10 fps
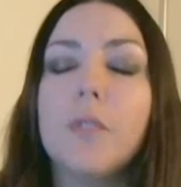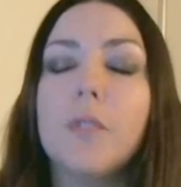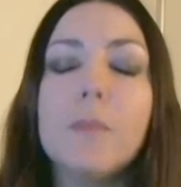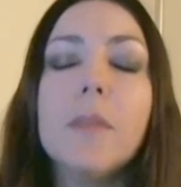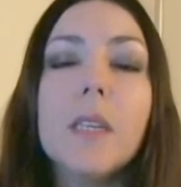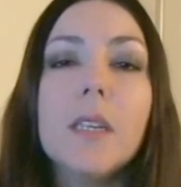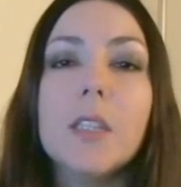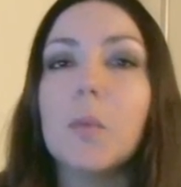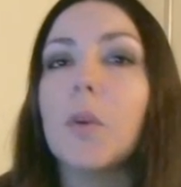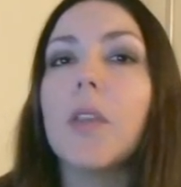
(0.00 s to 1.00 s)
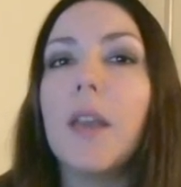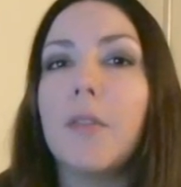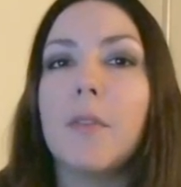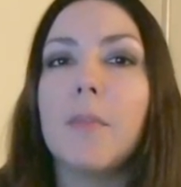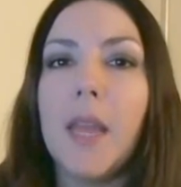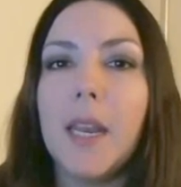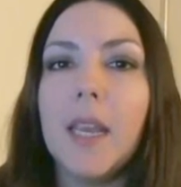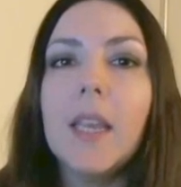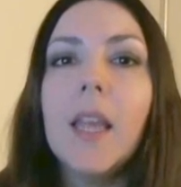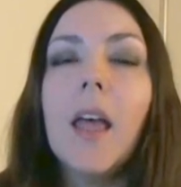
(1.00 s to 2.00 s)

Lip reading: To me, it's worth every penny.